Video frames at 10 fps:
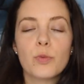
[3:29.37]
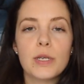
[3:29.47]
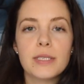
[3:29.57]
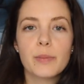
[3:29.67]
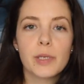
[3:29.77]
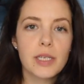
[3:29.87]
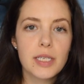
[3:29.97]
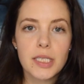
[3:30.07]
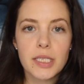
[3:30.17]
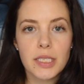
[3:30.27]
one's
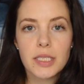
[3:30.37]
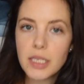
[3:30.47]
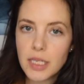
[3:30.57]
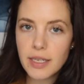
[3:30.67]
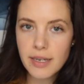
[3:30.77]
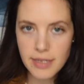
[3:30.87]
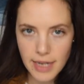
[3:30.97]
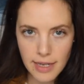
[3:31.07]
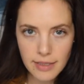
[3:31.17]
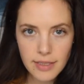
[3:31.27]
ability to succeed in
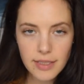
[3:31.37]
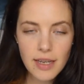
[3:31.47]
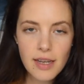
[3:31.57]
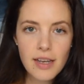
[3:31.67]
dance,